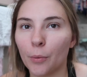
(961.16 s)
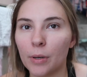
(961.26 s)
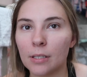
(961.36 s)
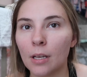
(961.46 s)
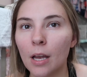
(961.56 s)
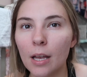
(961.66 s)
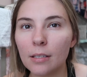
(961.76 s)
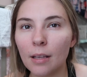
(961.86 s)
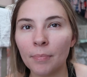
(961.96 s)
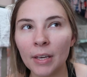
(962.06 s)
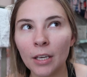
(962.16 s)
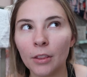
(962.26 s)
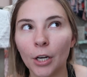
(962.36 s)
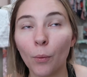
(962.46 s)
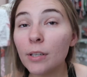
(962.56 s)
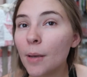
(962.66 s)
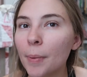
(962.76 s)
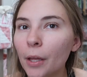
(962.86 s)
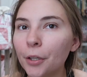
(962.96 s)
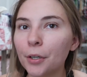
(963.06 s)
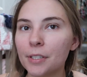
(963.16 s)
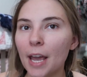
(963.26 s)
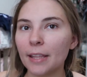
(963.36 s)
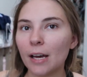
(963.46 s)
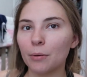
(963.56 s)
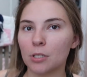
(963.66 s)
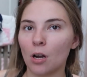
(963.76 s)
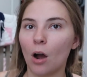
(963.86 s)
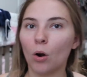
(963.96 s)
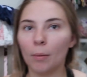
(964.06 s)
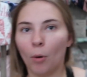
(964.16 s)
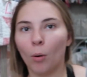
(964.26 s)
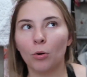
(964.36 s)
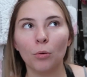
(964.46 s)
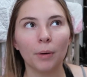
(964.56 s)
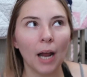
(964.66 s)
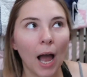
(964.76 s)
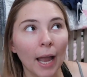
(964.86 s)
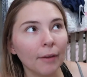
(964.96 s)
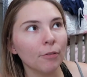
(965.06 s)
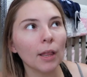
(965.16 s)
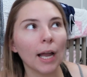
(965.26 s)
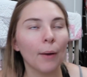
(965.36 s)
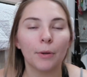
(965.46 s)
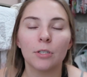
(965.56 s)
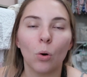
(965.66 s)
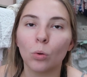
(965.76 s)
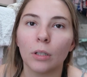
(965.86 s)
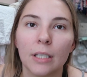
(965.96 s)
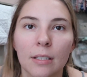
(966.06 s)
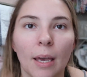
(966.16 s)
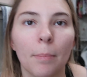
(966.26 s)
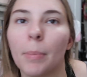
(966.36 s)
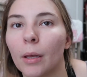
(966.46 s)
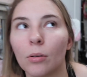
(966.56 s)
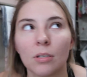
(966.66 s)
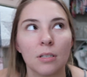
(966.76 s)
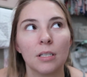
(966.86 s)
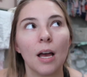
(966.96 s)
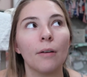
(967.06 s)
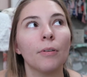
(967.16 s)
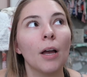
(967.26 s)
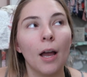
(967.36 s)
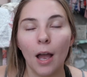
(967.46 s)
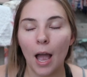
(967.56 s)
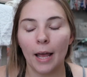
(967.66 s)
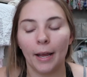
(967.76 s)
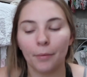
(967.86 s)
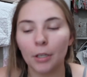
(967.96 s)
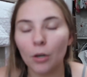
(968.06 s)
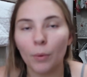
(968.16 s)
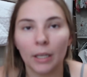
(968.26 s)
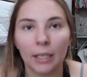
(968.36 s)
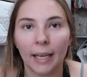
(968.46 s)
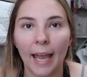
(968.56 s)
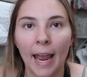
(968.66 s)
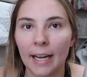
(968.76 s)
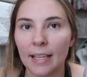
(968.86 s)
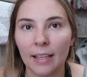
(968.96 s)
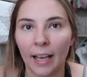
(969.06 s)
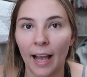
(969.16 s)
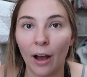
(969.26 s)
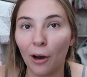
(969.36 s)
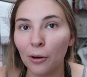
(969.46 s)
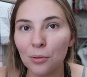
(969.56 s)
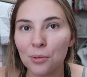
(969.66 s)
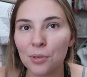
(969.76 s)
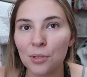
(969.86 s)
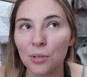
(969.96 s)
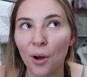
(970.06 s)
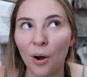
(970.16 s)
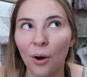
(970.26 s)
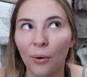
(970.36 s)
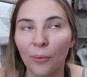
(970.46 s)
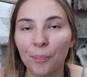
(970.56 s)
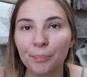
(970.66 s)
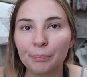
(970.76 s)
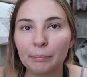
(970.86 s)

there was a pill you could take that was not hormonal, but I feel like I would totally skip pills and stuff, and I really don't want to get anything else. So